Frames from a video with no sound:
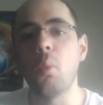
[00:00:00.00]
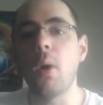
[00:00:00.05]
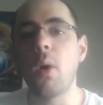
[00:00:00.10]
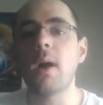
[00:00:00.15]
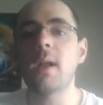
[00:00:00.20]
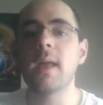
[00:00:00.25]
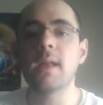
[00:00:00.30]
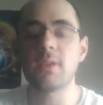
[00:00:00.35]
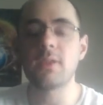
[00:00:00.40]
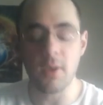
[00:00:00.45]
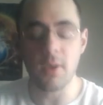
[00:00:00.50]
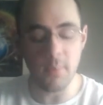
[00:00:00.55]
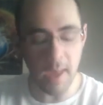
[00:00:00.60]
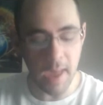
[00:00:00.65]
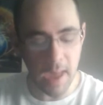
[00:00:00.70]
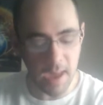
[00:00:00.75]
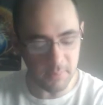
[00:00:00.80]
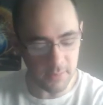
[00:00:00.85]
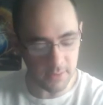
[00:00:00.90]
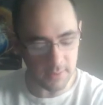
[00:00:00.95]
What ends up
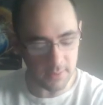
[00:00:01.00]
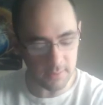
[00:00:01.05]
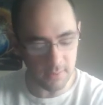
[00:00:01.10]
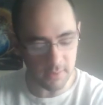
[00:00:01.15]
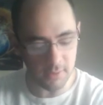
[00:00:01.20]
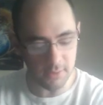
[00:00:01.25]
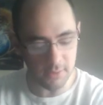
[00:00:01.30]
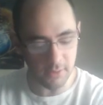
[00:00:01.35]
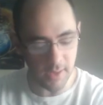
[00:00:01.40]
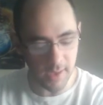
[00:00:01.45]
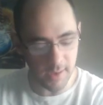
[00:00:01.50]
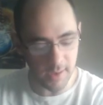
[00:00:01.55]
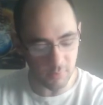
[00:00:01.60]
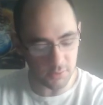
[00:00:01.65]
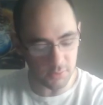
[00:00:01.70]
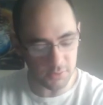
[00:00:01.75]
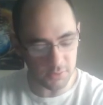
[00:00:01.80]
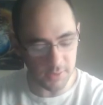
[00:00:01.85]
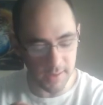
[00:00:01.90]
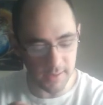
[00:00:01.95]
happening is that
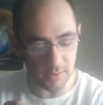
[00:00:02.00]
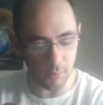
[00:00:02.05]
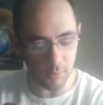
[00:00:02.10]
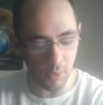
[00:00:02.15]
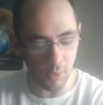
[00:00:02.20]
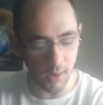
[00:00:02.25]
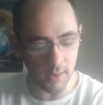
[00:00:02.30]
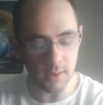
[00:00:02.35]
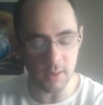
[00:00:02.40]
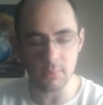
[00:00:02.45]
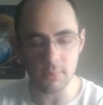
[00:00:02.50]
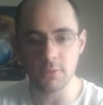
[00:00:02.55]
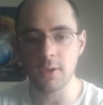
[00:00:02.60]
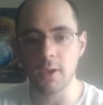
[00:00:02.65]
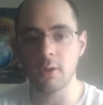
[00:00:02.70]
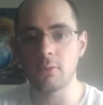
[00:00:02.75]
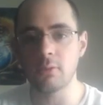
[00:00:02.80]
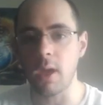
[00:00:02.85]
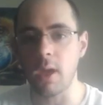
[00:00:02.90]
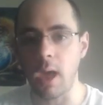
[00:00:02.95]
when Daniel Bryan comes
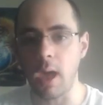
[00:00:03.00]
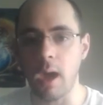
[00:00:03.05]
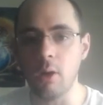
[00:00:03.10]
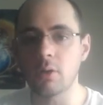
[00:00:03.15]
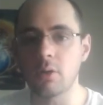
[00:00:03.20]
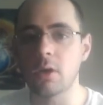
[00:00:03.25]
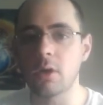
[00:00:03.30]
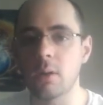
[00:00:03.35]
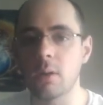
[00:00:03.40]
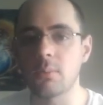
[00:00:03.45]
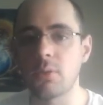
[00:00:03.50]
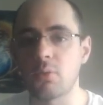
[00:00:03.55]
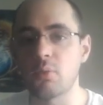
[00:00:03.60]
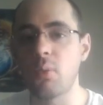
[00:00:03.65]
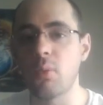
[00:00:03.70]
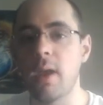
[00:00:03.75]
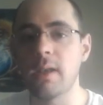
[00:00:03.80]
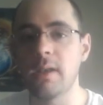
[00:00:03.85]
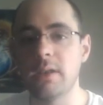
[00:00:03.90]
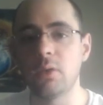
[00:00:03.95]
out, out comes
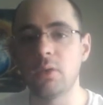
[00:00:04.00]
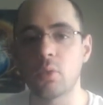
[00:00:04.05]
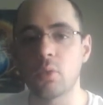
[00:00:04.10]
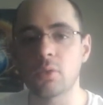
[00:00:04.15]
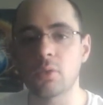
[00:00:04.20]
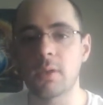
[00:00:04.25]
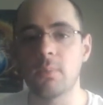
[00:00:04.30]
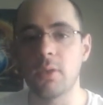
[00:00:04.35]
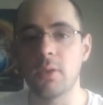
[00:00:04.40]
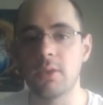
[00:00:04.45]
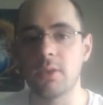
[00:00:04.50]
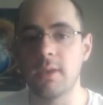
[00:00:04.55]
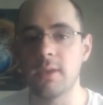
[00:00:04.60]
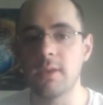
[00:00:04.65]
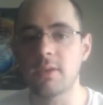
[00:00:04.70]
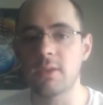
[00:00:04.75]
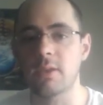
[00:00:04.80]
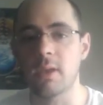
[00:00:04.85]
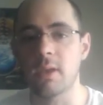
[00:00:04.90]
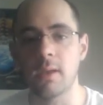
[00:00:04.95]
Randy Orton and
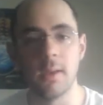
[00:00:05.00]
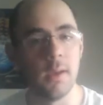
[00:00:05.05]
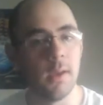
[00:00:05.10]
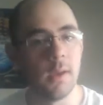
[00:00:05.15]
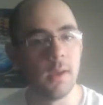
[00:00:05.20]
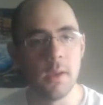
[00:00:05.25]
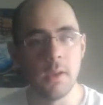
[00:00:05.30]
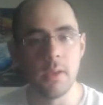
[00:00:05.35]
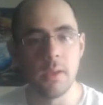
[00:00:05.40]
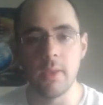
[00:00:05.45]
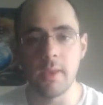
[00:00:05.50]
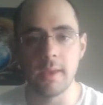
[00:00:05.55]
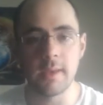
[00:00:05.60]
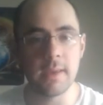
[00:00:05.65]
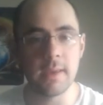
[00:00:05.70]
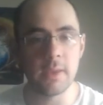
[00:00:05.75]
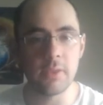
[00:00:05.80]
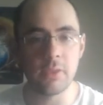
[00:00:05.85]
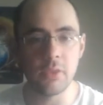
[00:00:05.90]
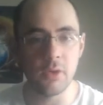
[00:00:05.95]
Batista. They
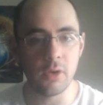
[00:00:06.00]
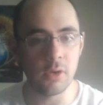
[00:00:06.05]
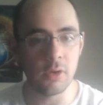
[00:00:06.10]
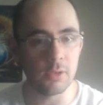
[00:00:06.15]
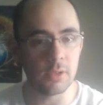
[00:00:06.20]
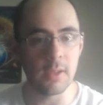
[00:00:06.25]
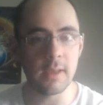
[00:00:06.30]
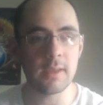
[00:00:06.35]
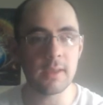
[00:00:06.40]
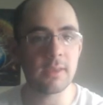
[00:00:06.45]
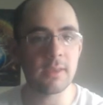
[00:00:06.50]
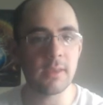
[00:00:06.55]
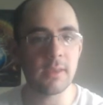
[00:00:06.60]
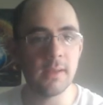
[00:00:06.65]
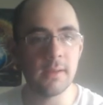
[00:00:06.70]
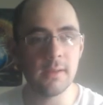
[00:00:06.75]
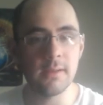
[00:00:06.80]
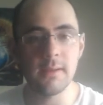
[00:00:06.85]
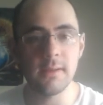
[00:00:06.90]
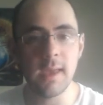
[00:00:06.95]
get their licks
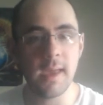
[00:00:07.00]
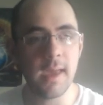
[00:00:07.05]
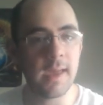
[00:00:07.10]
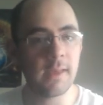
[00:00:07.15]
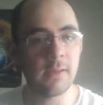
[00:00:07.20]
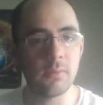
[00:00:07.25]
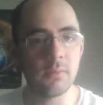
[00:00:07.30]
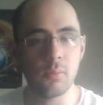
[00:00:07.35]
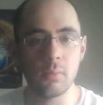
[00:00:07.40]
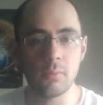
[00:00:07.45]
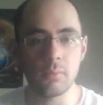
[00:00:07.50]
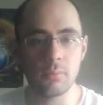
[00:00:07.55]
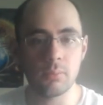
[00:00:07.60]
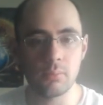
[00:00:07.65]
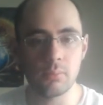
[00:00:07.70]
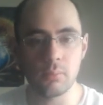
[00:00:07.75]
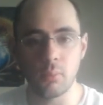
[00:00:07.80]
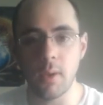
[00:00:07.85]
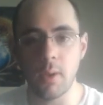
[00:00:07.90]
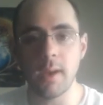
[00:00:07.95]
in. You had
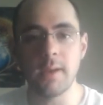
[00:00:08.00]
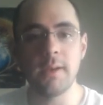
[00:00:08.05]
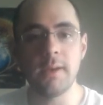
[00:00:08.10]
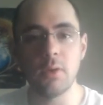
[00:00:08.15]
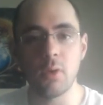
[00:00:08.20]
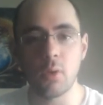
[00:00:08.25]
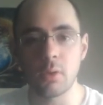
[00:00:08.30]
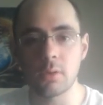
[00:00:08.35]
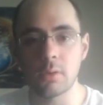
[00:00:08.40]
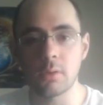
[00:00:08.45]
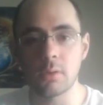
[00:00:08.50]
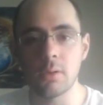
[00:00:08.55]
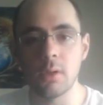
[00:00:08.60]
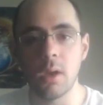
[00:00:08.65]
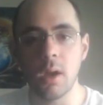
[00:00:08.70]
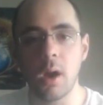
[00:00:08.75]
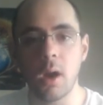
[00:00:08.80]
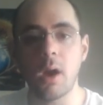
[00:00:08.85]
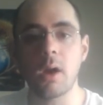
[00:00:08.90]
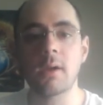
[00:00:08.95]
Randy
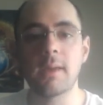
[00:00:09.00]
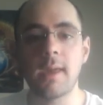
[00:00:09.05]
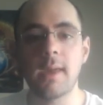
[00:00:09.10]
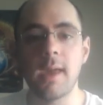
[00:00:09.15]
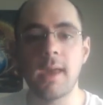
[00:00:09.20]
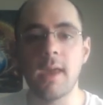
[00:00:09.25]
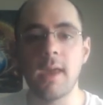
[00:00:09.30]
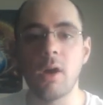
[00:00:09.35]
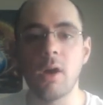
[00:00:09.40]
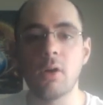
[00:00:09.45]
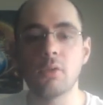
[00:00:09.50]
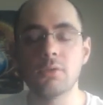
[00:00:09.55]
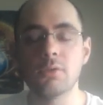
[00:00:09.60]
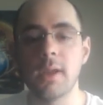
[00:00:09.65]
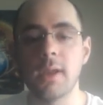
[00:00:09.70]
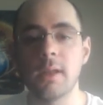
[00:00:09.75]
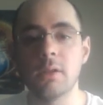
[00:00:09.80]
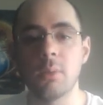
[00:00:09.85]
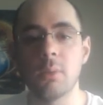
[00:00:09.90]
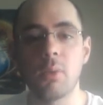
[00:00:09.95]
Orton RKO
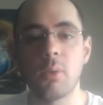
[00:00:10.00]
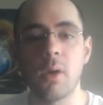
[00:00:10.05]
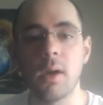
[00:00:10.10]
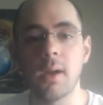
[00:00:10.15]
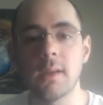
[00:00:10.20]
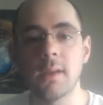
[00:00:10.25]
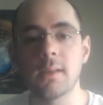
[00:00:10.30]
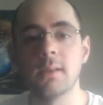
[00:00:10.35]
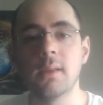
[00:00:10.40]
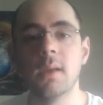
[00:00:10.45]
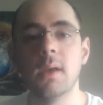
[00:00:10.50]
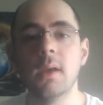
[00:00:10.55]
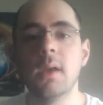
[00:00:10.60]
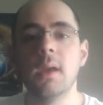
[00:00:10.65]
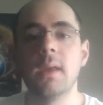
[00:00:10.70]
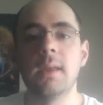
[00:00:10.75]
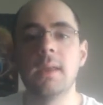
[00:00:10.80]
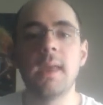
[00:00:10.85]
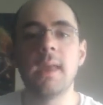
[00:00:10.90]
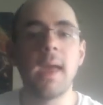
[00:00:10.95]
Daniel Bryan.
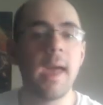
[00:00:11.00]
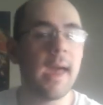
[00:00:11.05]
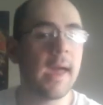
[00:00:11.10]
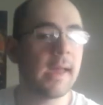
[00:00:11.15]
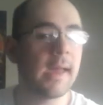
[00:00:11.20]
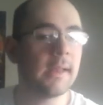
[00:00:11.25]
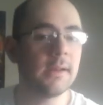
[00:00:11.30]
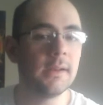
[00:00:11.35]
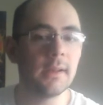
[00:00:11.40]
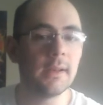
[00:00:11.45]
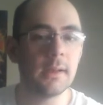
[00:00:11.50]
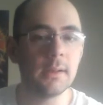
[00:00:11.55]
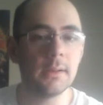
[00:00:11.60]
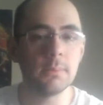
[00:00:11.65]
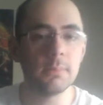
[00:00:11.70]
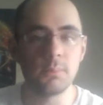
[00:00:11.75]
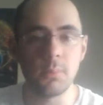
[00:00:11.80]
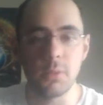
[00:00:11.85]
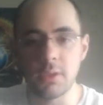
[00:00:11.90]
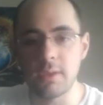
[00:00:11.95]
You had
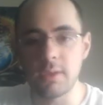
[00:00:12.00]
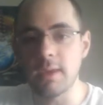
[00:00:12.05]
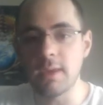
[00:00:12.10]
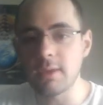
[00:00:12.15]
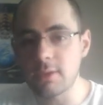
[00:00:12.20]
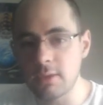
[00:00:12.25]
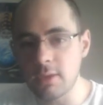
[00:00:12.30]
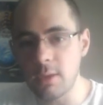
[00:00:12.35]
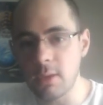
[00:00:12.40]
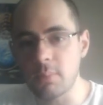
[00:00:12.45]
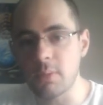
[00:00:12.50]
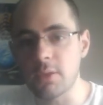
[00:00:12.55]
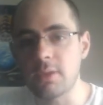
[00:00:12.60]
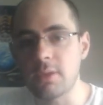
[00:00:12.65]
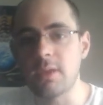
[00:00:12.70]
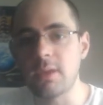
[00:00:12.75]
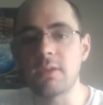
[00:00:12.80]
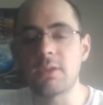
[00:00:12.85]
Batista